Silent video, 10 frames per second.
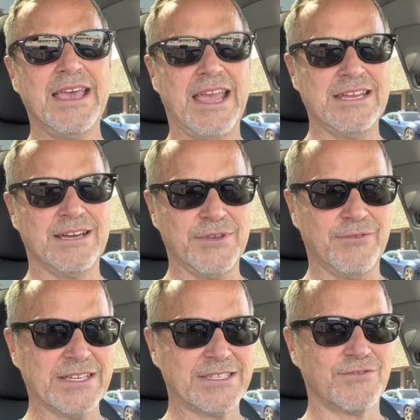
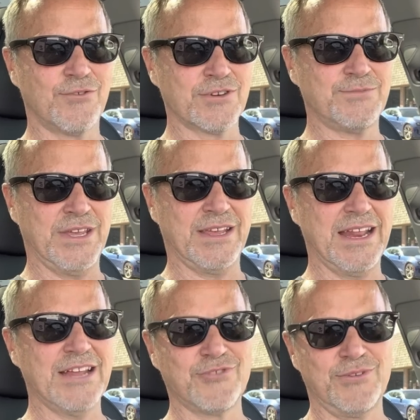AWS, of course, being
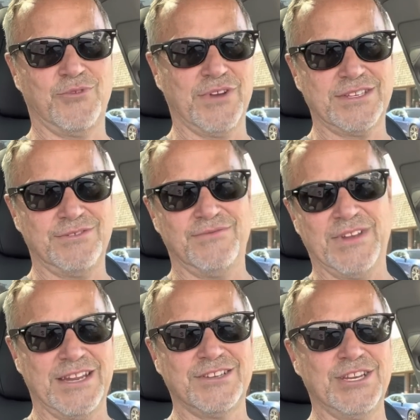an entry point to
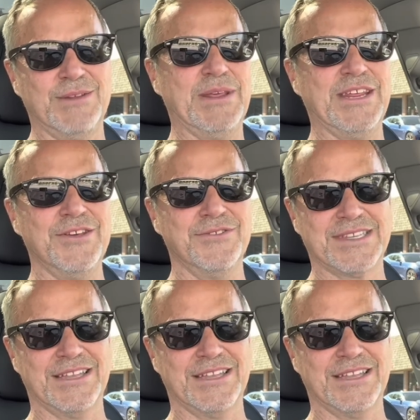NVIDIA GPUs